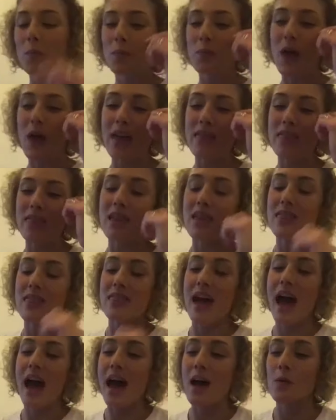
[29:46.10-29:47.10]
I think
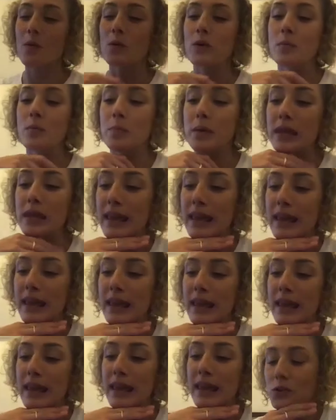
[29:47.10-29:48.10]
that would be
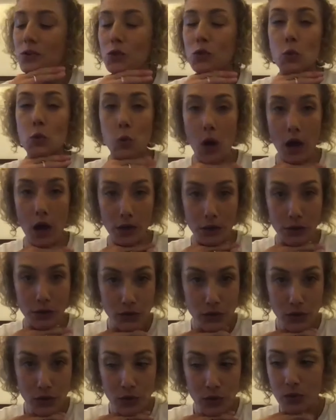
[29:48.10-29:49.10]
our strong
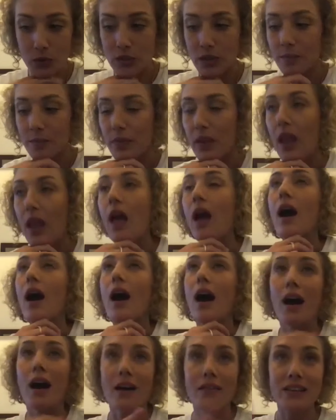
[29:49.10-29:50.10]
suit.
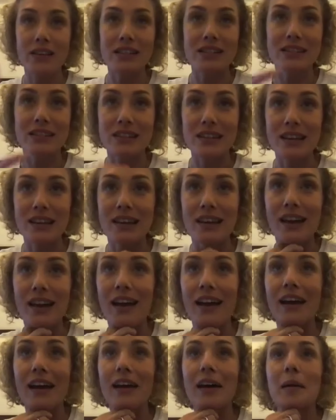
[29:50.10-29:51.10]
Obviously,
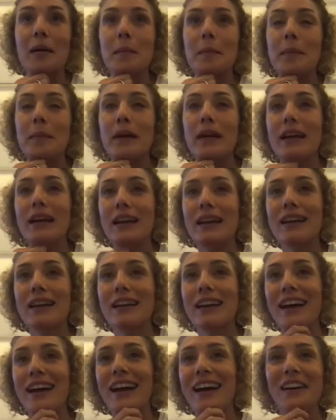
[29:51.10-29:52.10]

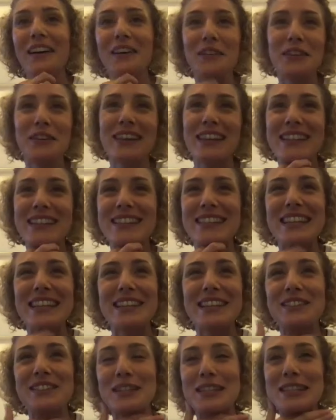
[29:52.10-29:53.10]
let's
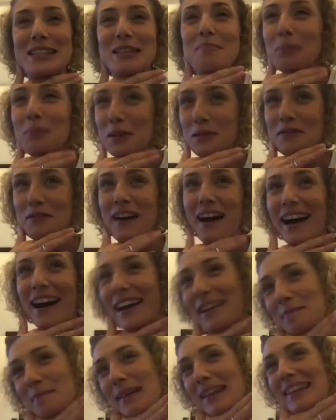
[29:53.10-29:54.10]
see, to
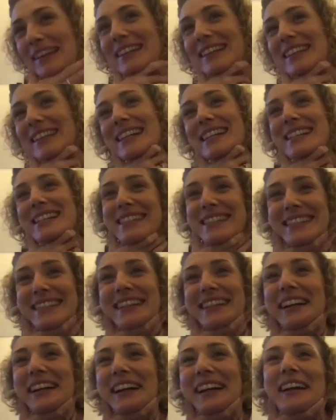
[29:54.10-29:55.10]
simplify, my goodness.
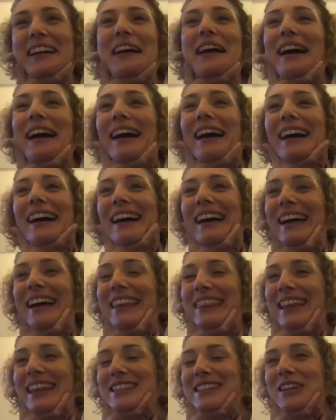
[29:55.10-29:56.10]

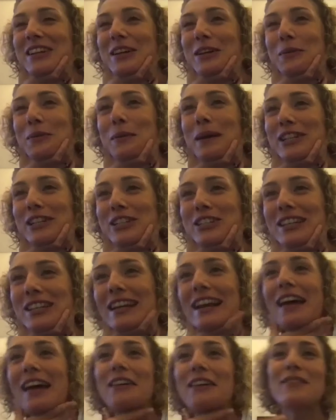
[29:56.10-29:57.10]
That's a good
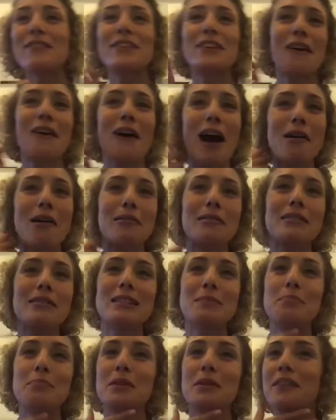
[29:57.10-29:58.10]
question. I don't even know how I would
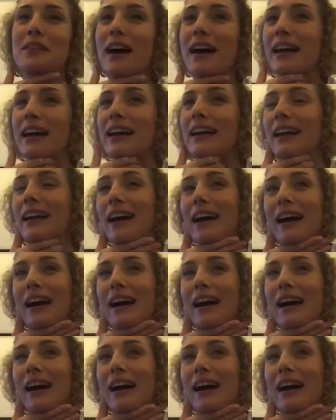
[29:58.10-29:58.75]
simplify it.